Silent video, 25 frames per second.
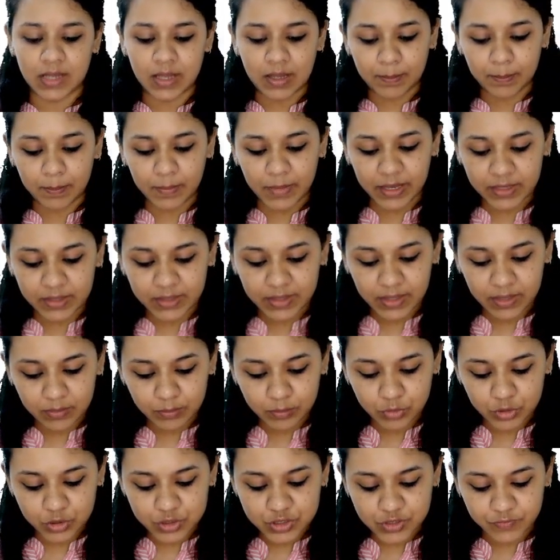Maintain
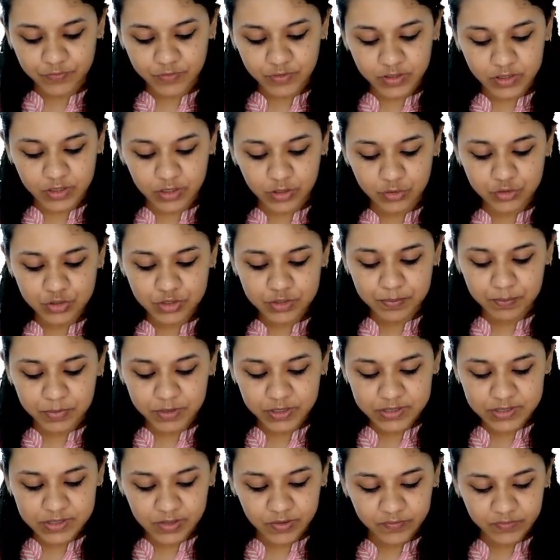books of accounts,
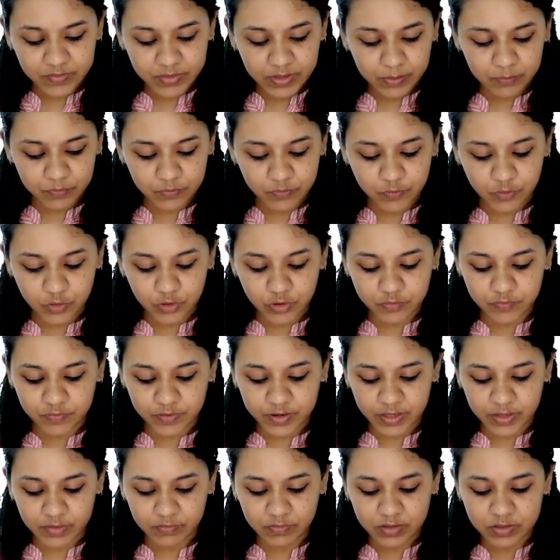preserve them for
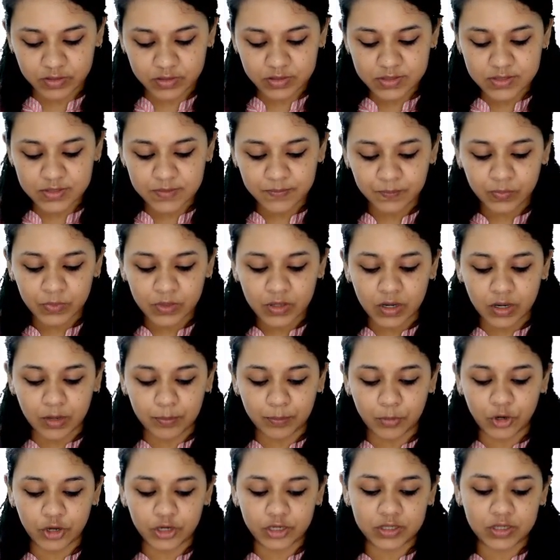5 years,
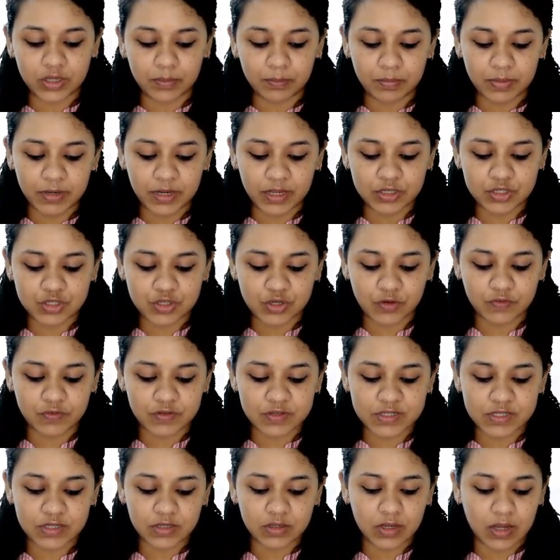appoint compliance
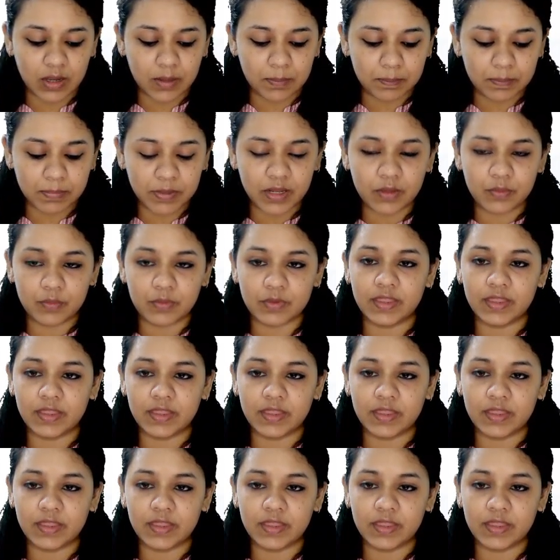officer, comply with